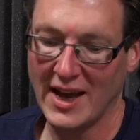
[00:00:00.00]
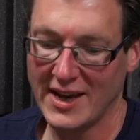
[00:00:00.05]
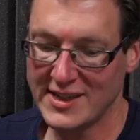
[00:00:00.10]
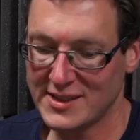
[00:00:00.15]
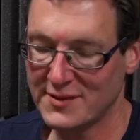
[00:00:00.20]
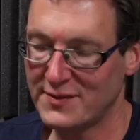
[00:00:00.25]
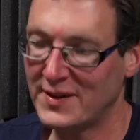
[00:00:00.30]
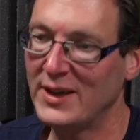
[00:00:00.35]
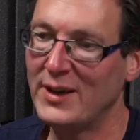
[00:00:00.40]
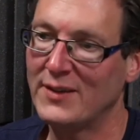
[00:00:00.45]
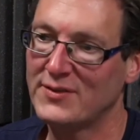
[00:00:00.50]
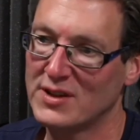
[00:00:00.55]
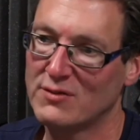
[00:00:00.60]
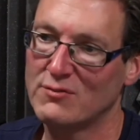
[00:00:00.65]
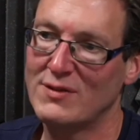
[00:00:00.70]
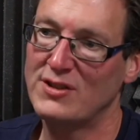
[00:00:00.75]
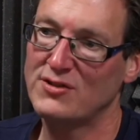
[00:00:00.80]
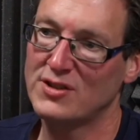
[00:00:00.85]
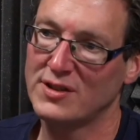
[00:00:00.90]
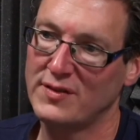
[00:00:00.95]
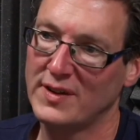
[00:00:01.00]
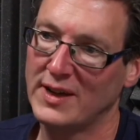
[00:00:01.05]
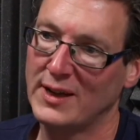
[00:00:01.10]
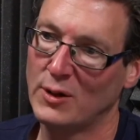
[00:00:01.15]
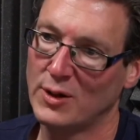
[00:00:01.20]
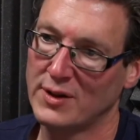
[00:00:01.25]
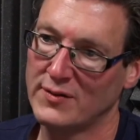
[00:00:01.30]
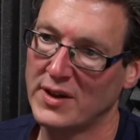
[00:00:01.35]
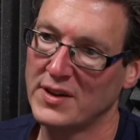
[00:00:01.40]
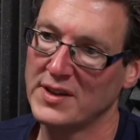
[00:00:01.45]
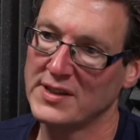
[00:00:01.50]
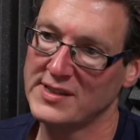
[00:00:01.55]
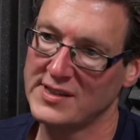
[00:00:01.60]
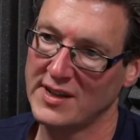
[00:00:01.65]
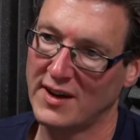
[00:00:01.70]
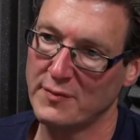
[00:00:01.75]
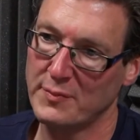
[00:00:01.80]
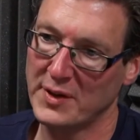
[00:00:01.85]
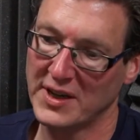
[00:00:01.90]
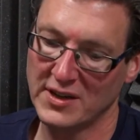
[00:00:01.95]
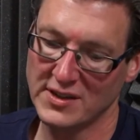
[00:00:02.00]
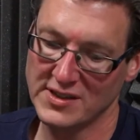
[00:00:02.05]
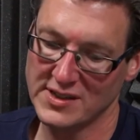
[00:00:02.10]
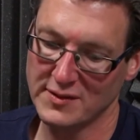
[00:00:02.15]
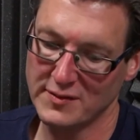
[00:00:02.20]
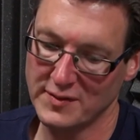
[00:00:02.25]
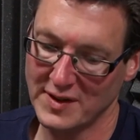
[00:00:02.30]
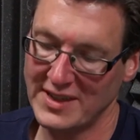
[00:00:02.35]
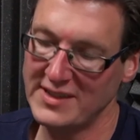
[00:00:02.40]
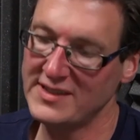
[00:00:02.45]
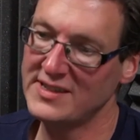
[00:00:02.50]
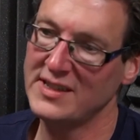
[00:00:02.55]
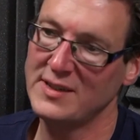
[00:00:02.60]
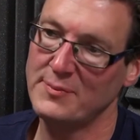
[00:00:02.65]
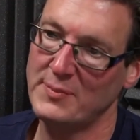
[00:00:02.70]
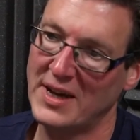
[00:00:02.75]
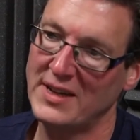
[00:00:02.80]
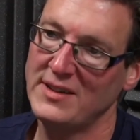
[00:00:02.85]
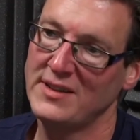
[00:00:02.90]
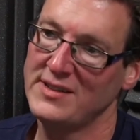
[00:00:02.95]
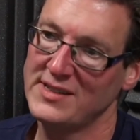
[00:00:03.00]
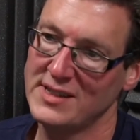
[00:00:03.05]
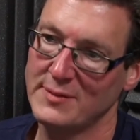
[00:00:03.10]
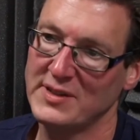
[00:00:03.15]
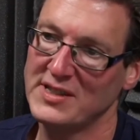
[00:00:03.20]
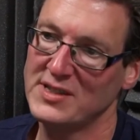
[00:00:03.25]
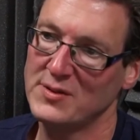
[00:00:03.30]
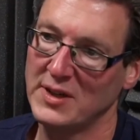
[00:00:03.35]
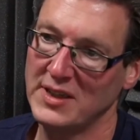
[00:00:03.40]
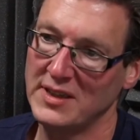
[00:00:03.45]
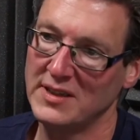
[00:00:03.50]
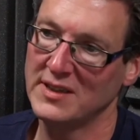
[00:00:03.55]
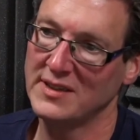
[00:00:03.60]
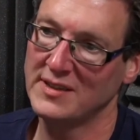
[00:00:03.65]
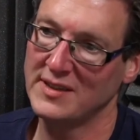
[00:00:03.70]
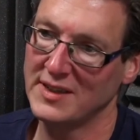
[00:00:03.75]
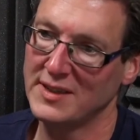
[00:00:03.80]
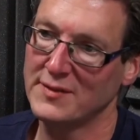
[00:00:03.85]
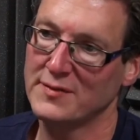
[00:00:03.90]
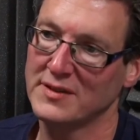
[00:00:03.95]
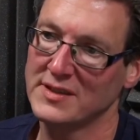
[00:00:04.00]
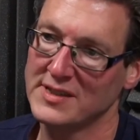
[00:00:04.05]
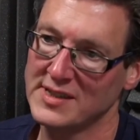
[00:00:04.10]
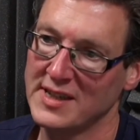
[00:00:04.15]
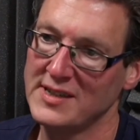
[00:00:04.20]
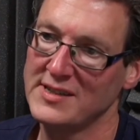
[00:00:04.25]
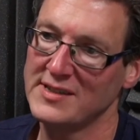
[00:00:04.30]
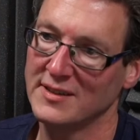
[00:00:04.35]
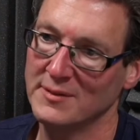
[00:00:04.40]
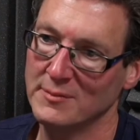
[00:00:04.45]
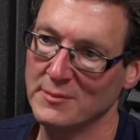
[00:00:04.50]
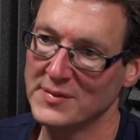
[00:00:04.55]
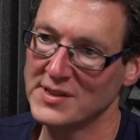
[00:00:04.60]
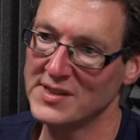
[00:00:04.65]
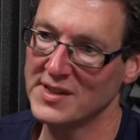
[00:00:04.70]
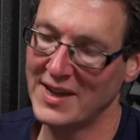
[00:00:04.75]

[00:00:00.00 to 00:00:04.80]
It's the fact you have to retrofit a lot of other stuff because of interdependency between the different systems.